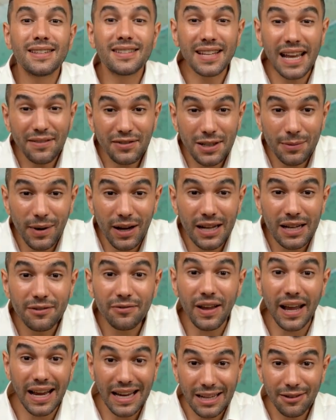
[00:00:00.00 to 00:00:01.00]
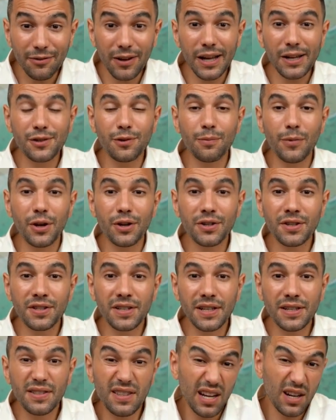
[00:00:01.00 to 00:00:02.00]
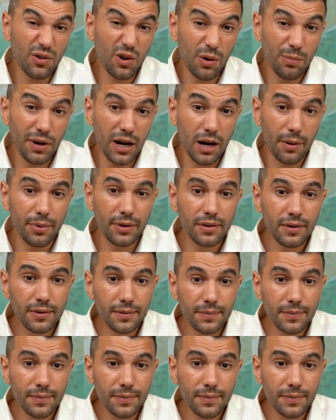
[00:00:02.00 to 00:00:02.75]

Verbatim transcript: safety money for any financial emergencies that crop up.